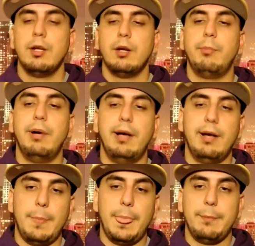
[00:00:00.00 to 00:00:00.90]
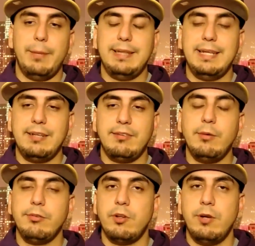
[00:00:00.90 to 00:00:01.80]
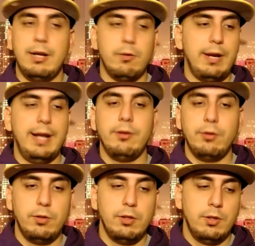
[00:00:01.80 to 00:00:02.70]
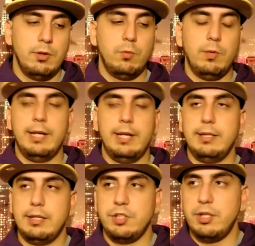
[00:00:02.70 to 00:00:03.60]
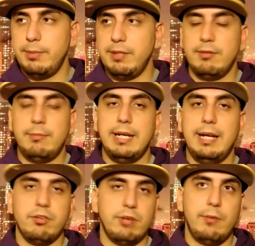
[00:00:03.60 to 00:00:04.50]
But my thing is, he was throwing out Randle when it should have been somebody else, right?